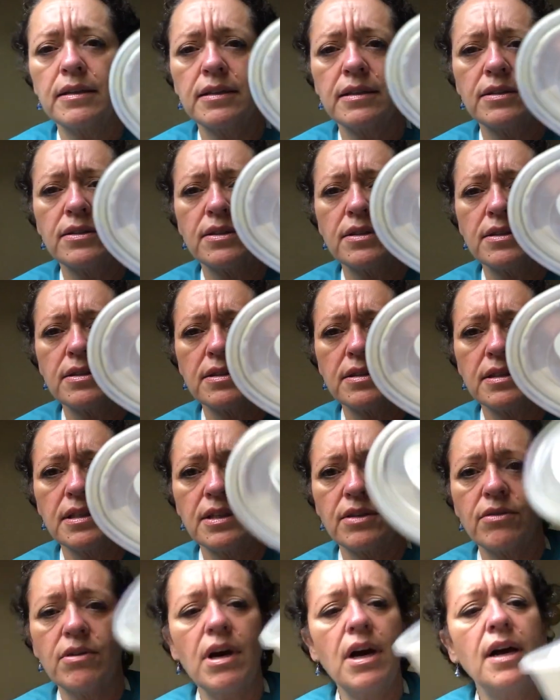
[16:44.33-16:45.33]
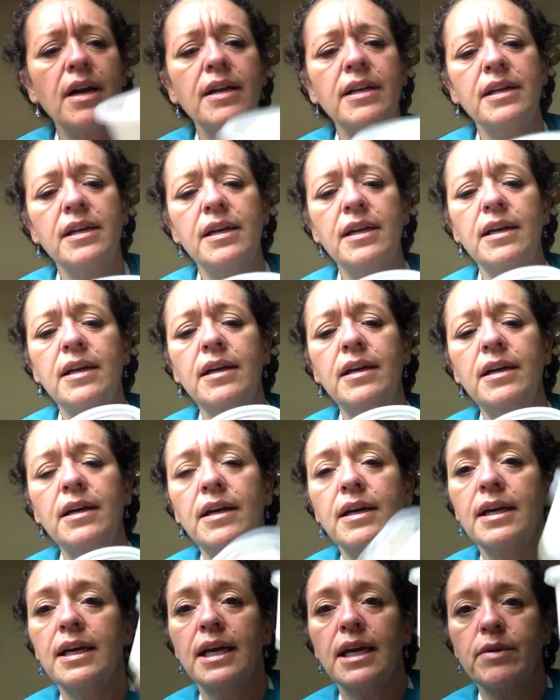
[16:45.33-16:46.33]
There's Glitterati.
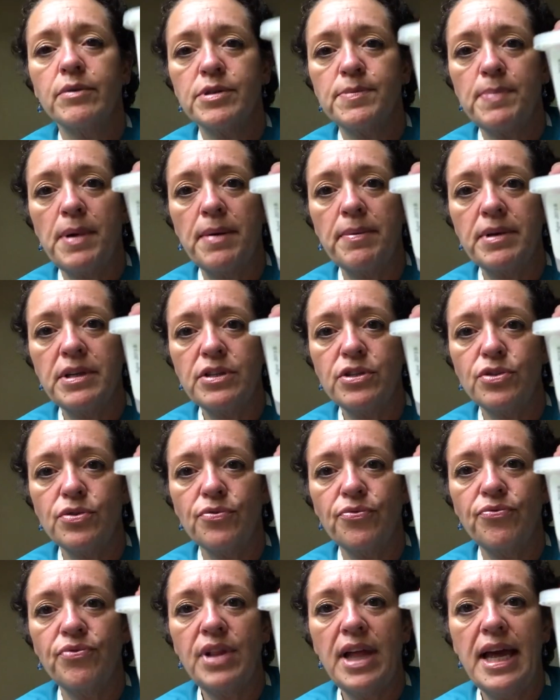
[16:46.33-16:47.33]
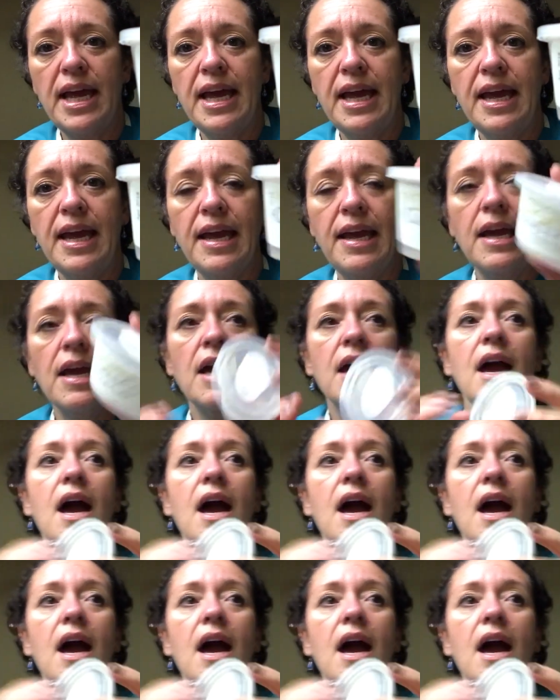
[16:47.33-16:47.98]
It was pumpkin souffle.